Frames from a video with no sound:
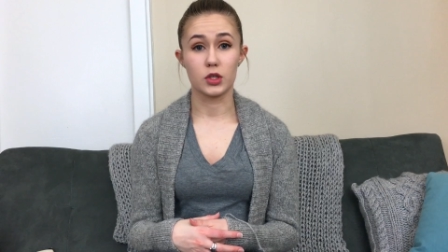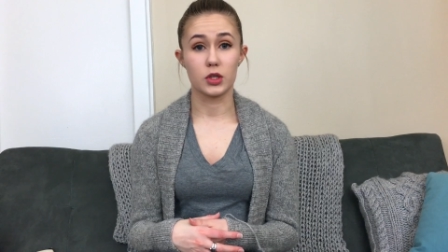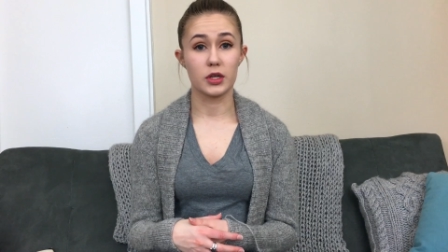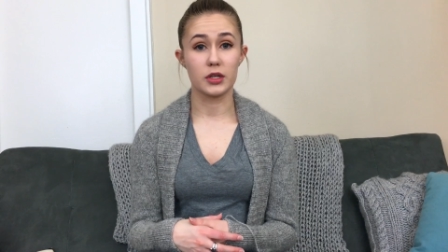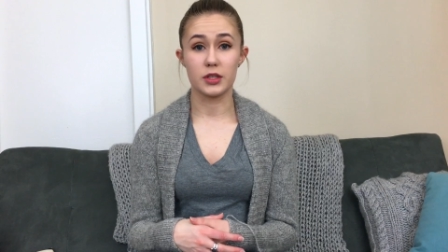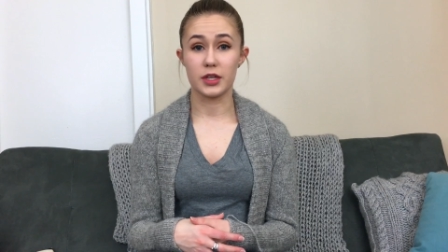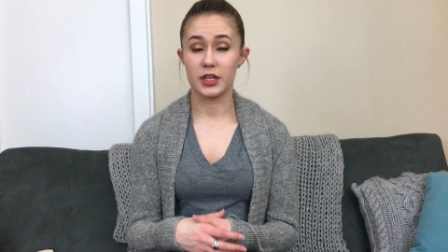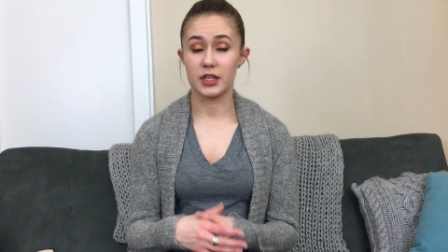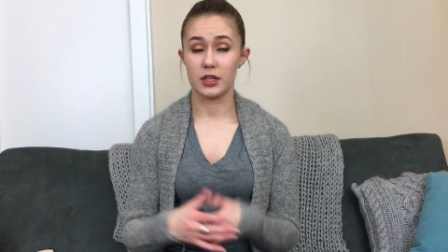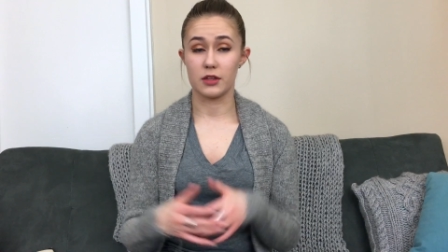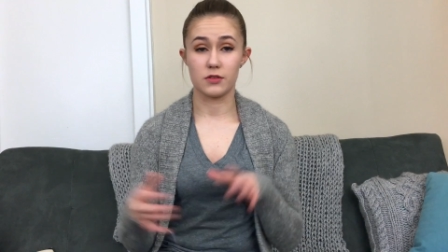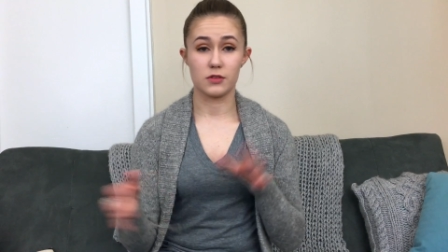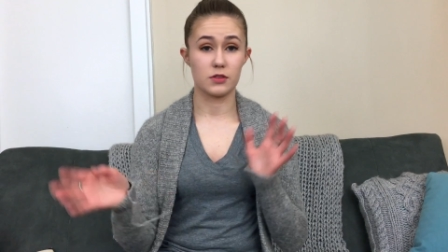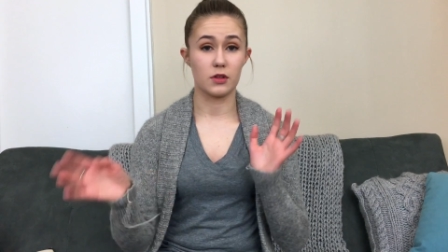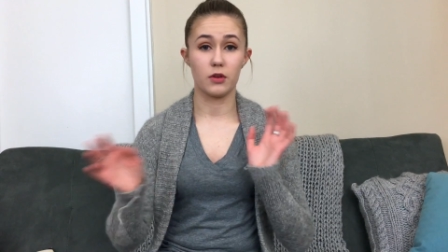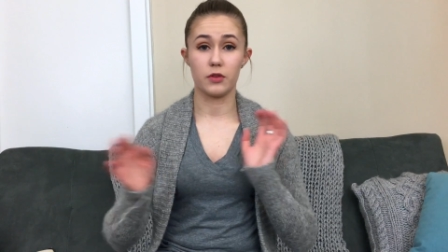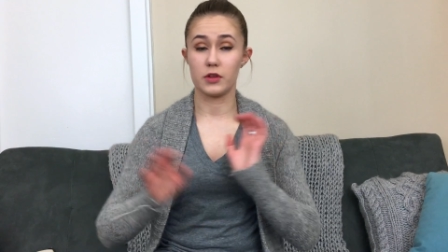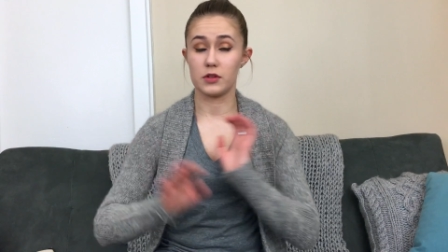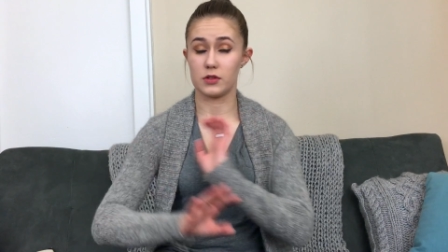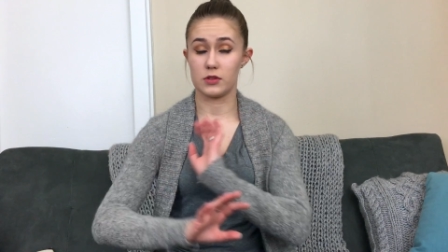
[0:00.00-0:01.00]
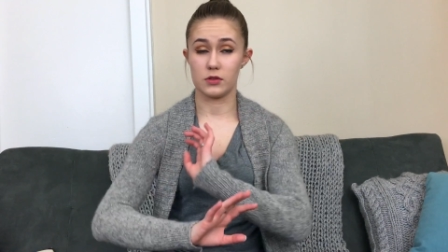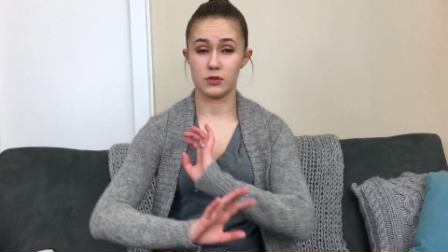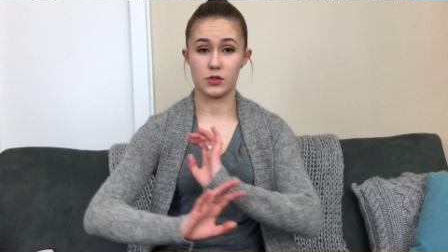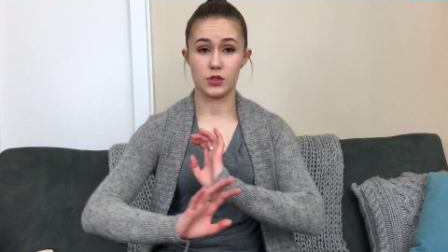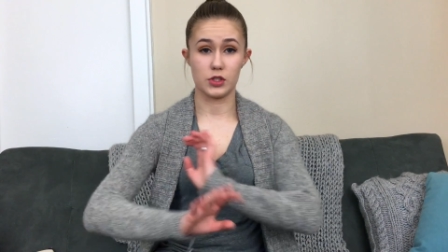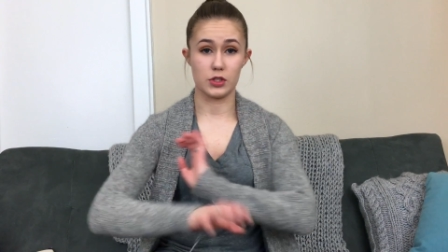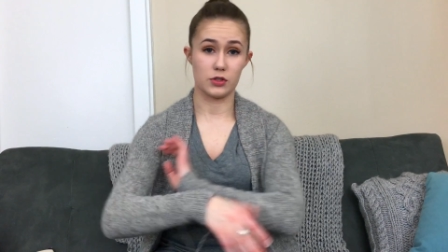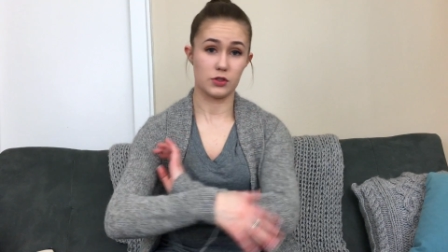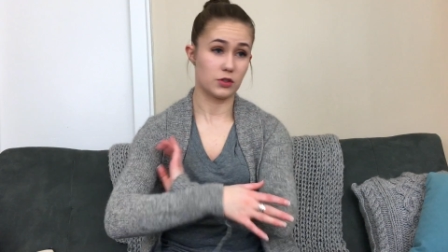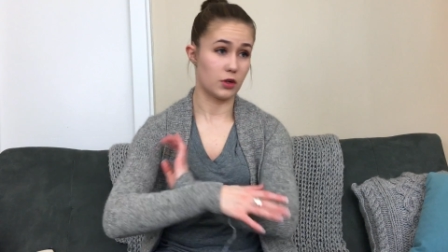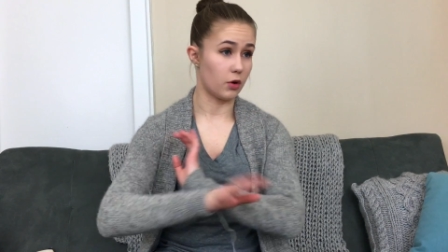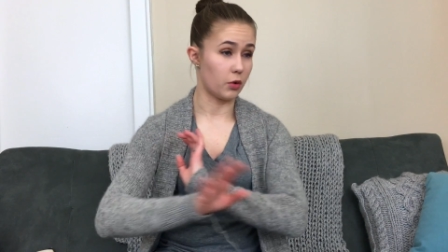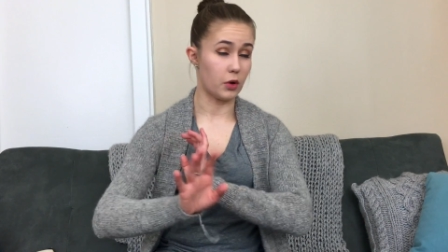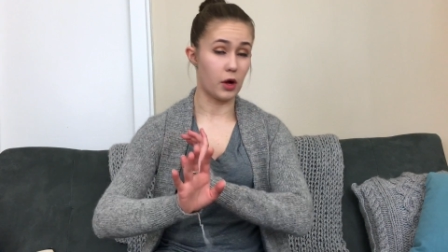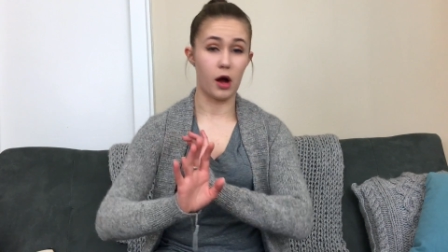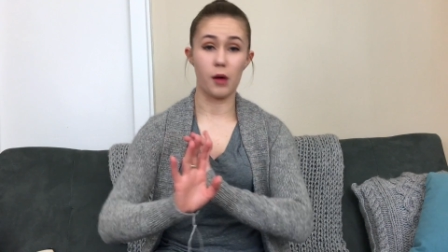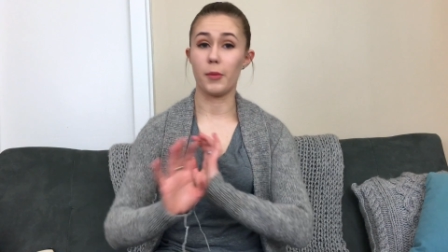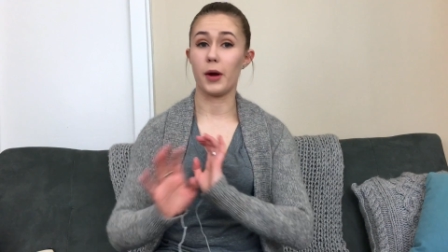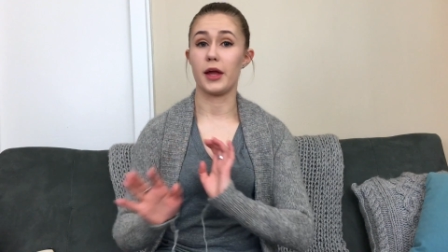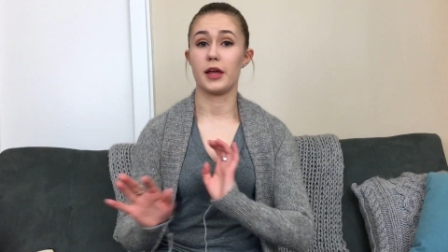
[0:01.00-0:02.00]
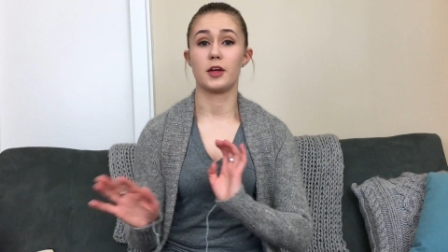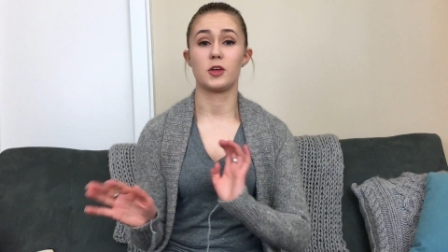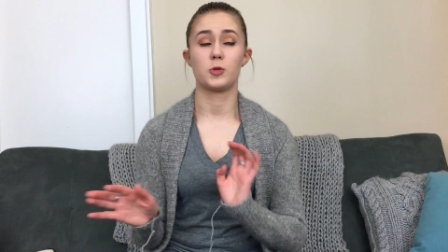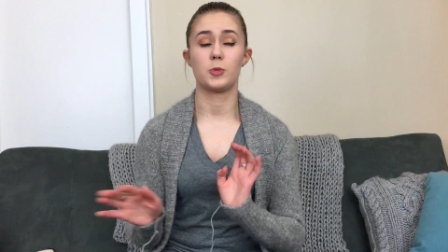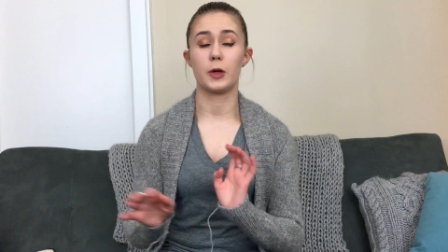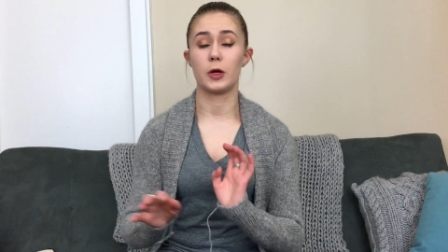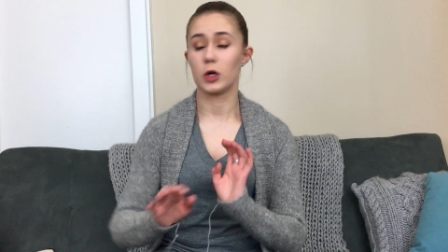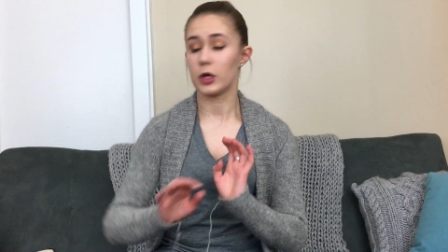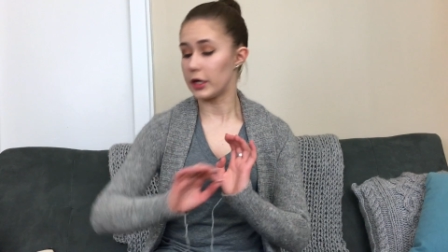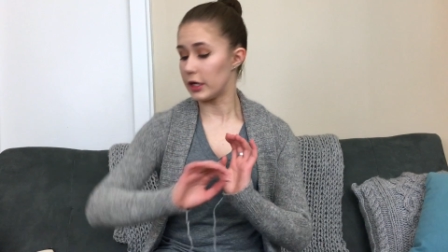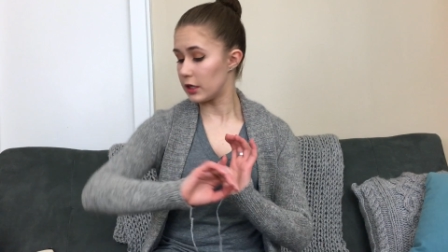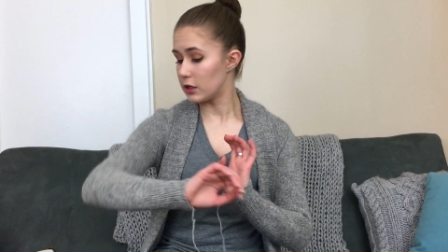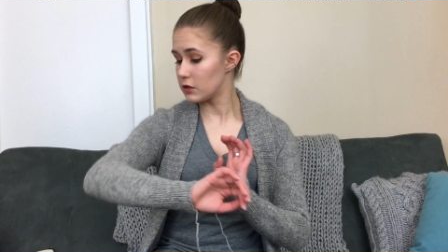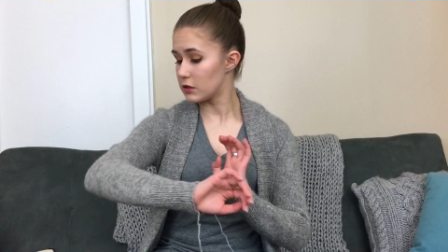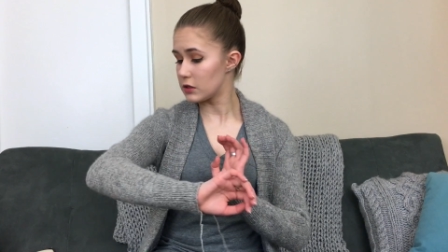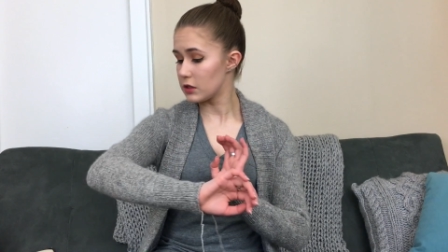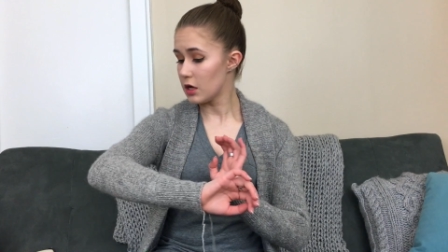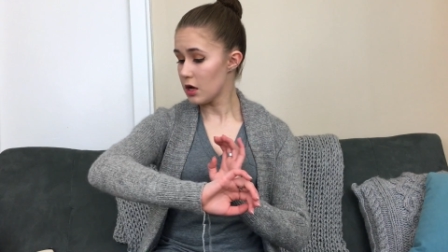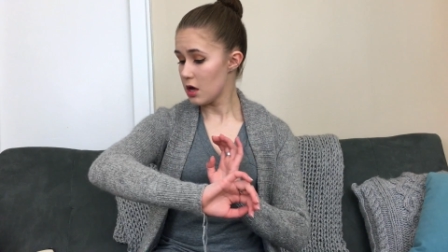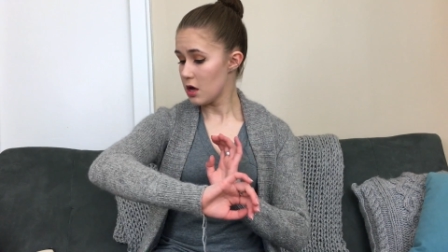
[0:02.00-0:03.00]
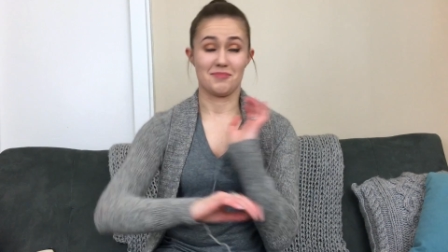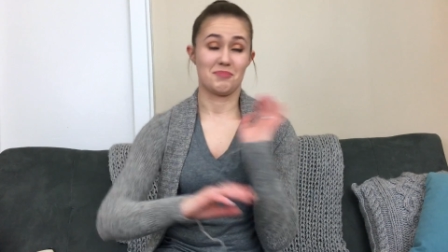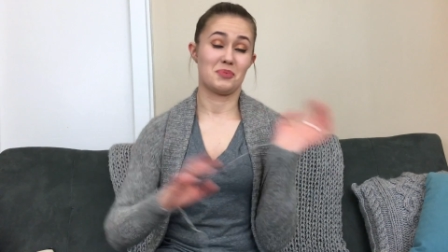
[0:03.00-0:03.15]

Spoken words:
acrylic, and so this is just so not my experience.